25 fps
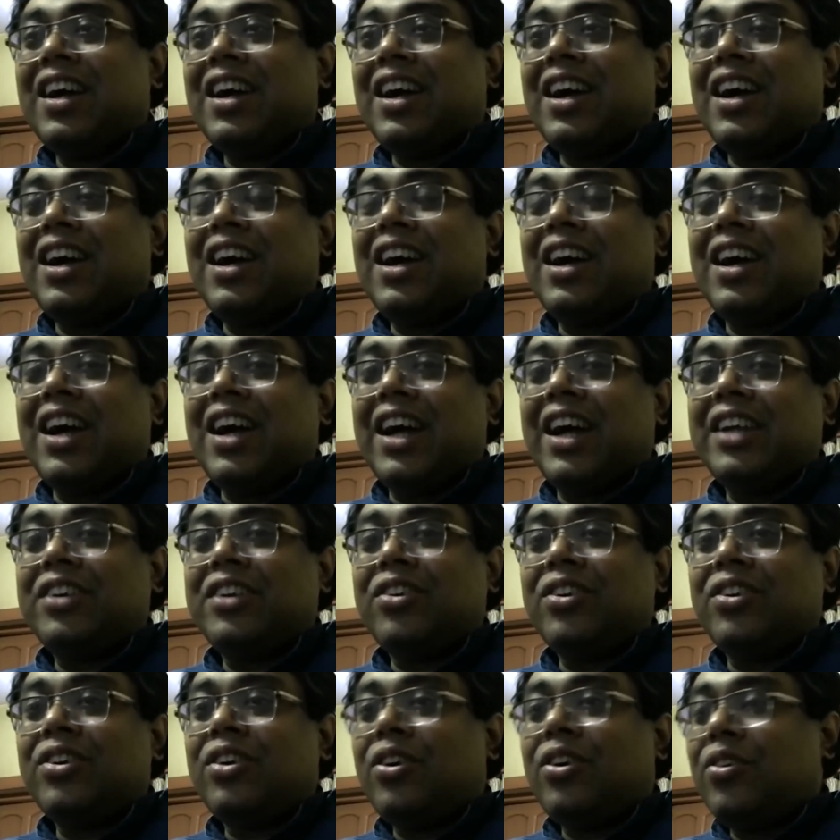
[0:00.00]
Uh, I
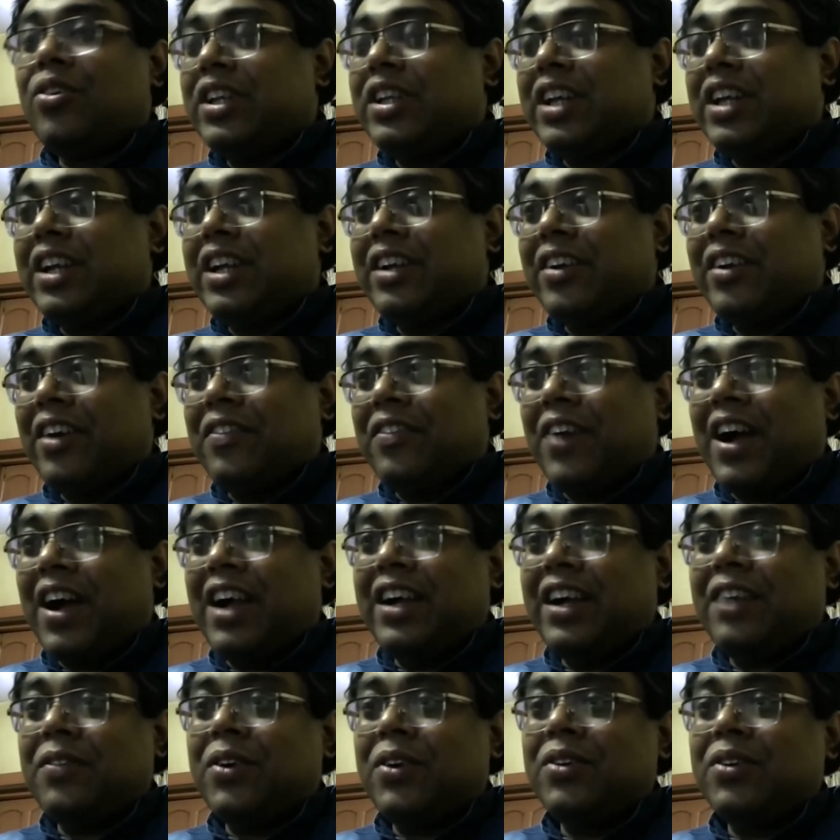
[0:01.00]
don't know whether you have
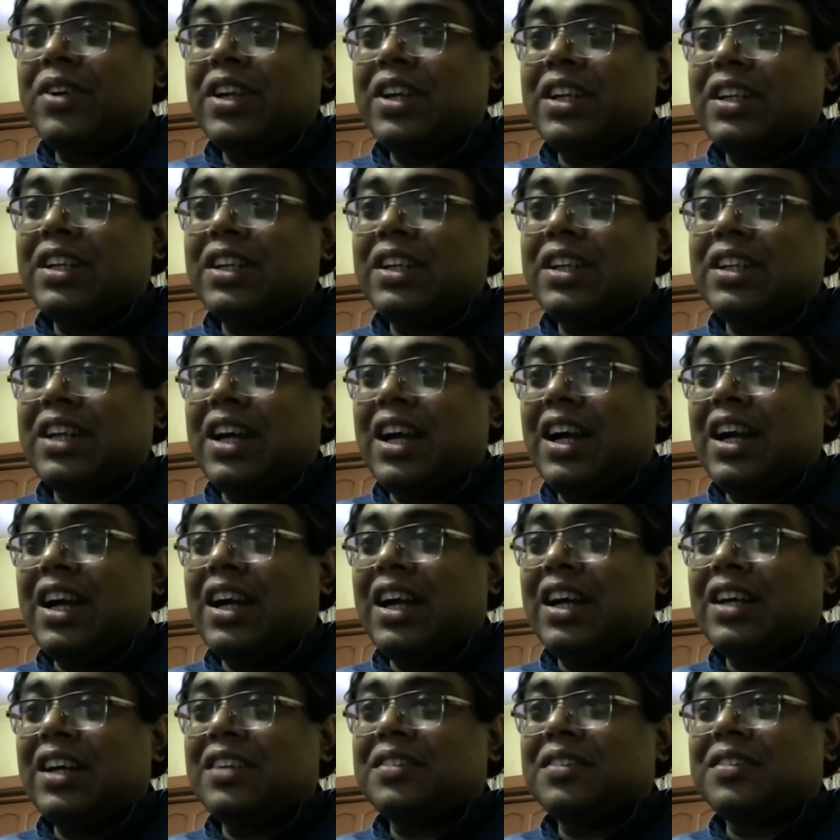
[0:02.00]
heard about it,
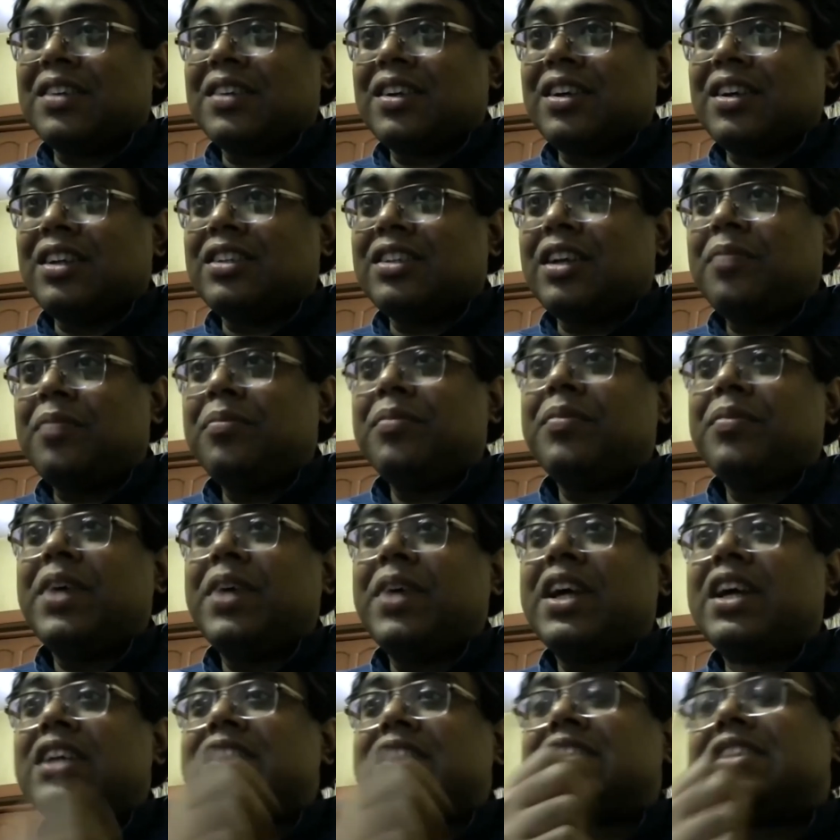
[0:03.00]
uh, Gautam,
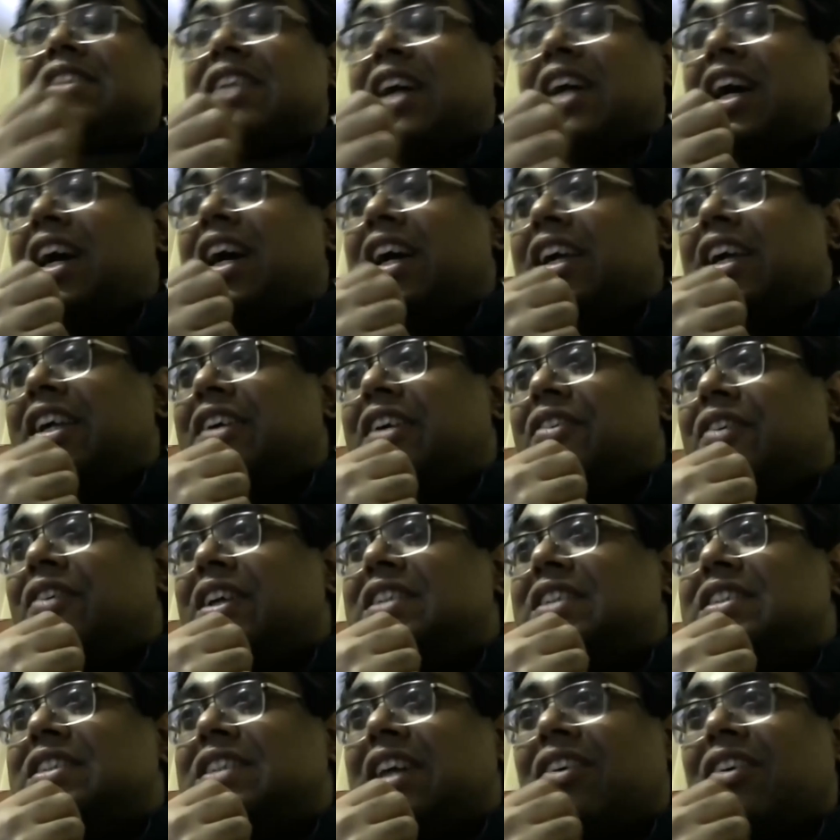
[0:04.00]
because uh, it
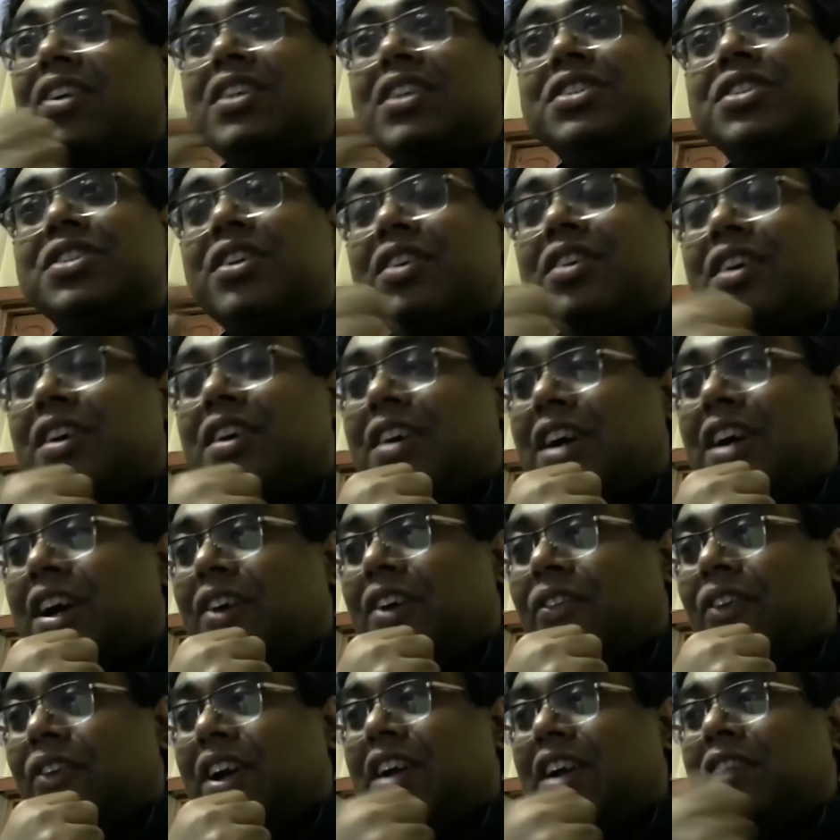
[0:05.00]
was also uh,
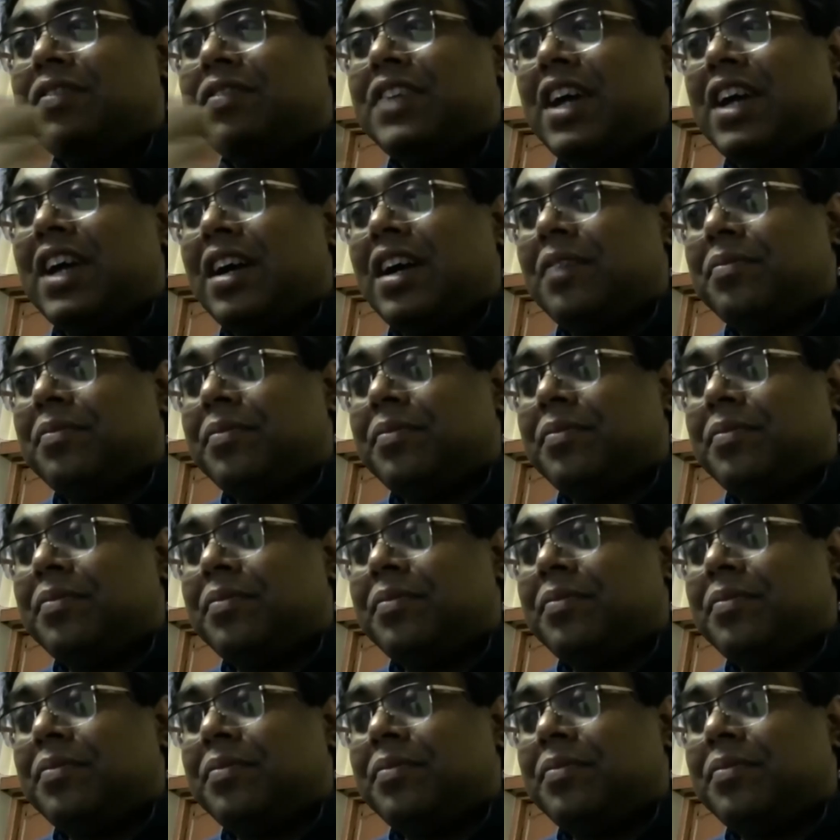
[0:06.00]
one of the